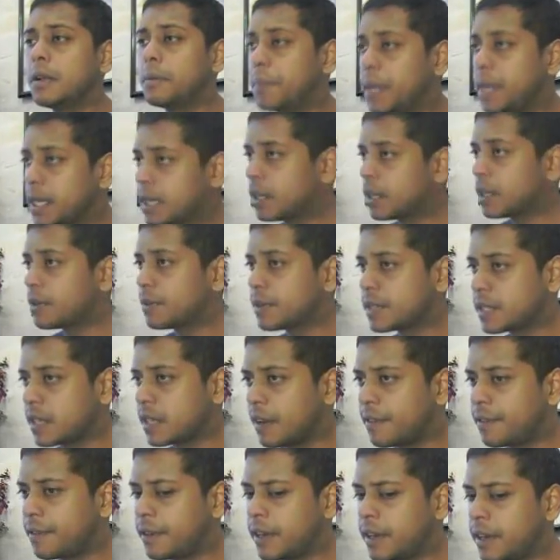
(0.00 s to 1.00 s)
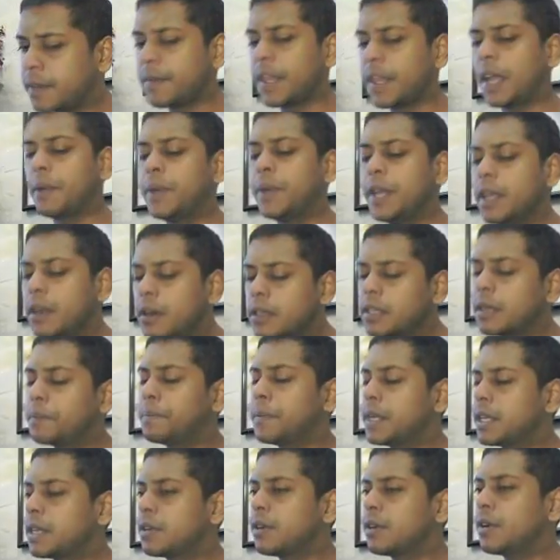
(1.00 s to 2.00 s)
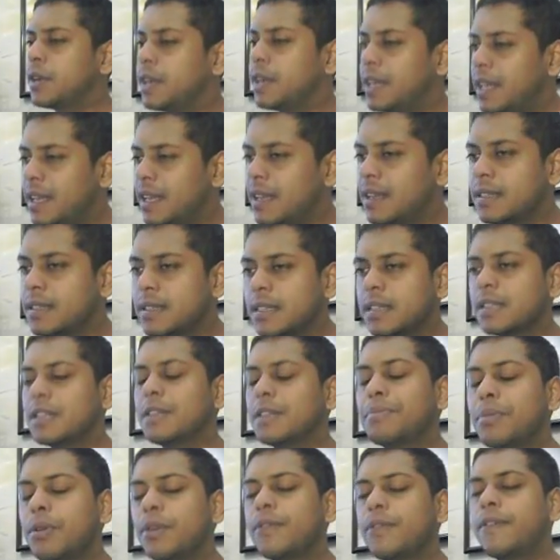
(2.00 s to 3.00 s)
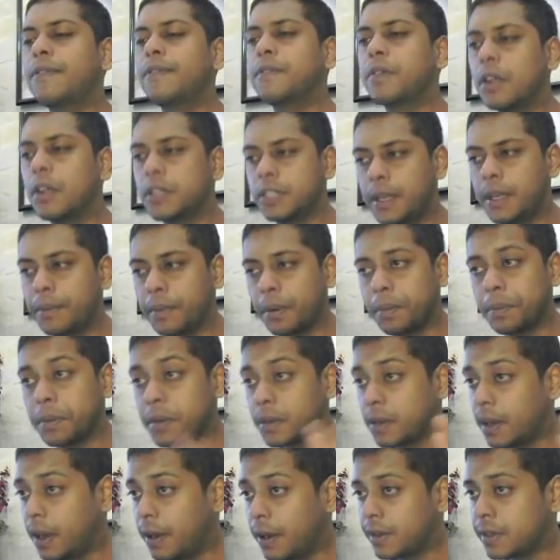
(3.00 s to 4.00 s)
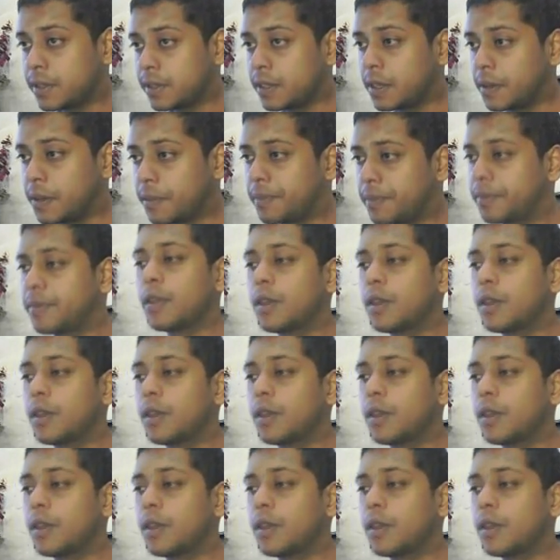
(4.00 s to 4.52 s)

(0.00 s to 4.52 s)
Bitcoin was suffering, and we know that Bitcoin is the proof of concept cryptocurrency.